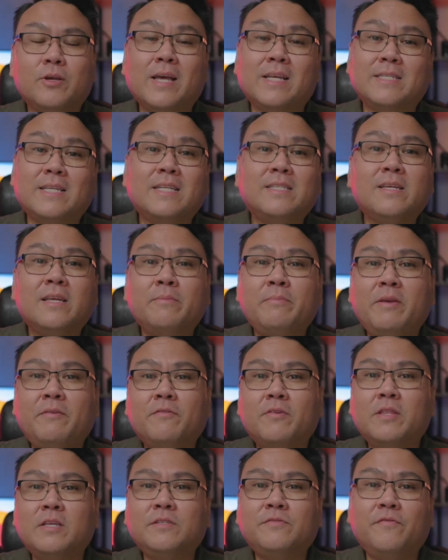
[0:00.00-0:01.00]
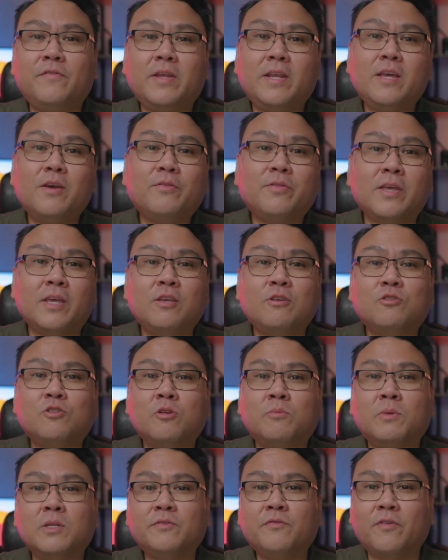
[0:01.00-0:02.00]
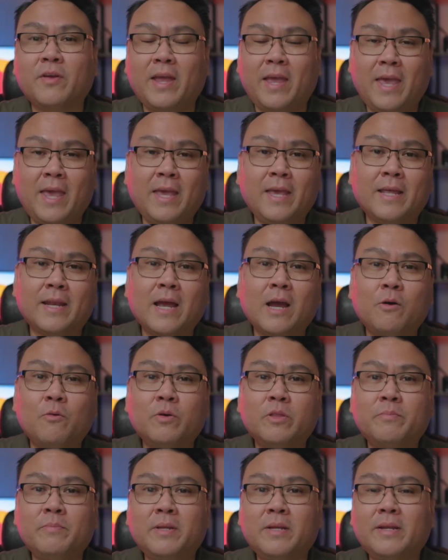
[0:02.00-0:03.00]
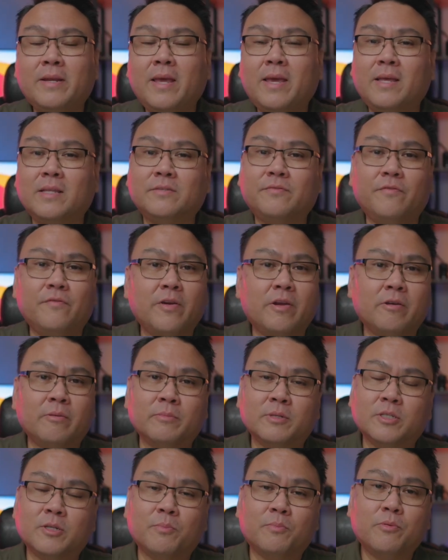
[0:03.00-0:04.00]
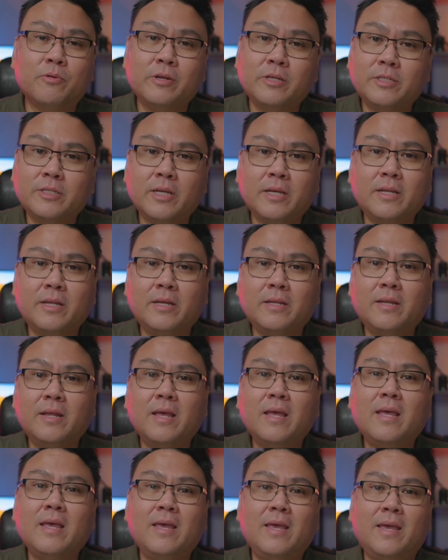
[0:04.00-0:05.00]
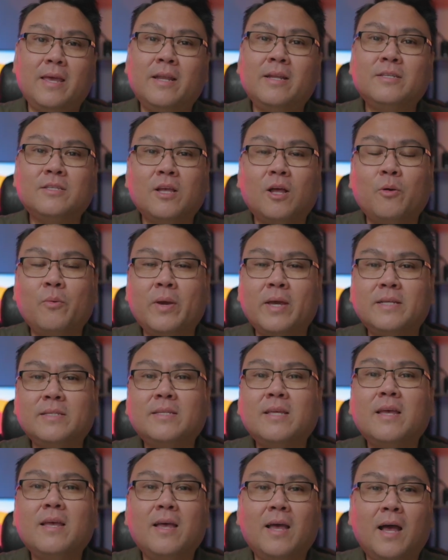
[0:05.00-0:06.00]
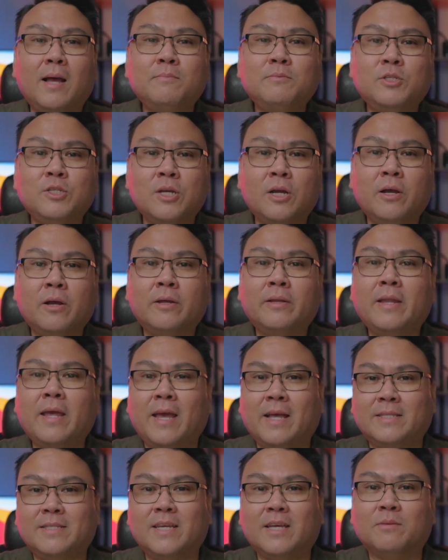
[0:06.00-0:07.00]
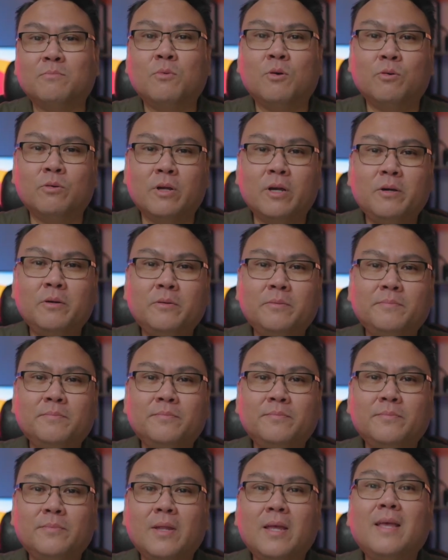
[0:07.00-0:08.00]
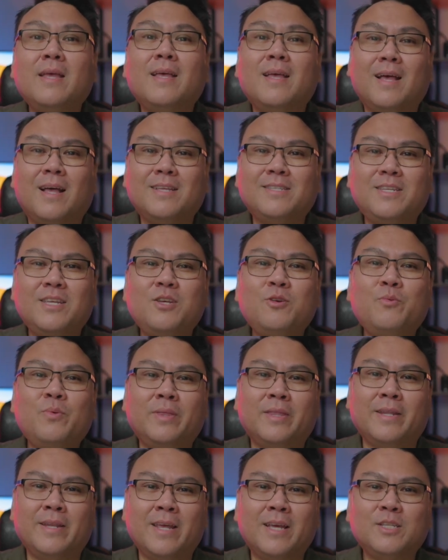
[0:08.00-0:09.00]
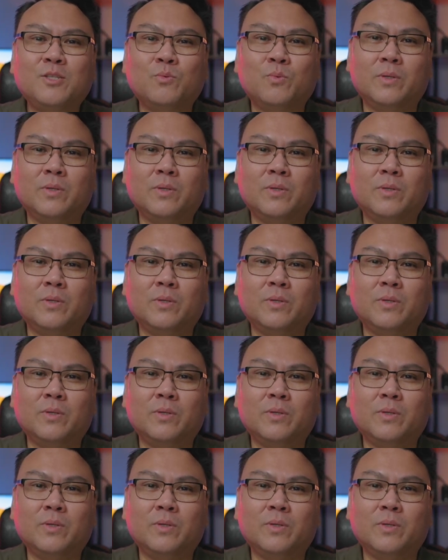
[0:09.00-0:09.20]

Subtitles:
guys, that's going to be for this video. Thank you so much for hanging out with me today. It's very much appreciated. And as always, I'm John at TEMU Go. I'll see you in the next